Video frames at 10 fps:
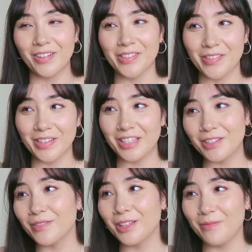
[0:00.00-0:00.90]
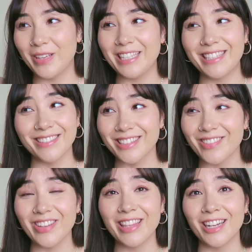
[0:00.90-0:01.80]
Also, this is a really big deal
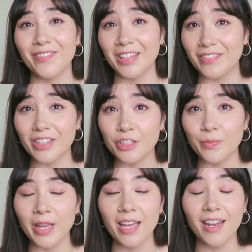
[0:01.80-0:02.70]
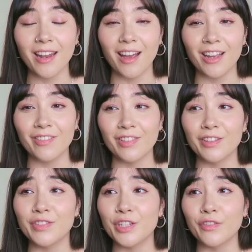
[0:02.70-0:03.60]
to me that I'm leaving Japan. I've
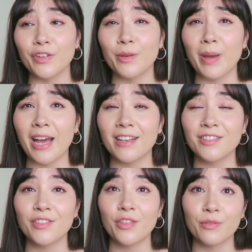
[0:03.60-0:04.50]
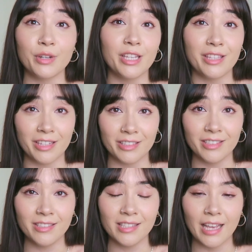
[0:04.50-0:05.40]
lived here for the past 3
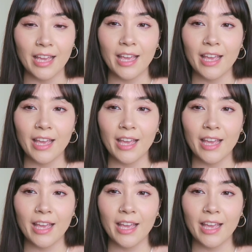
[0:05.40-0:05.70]
years,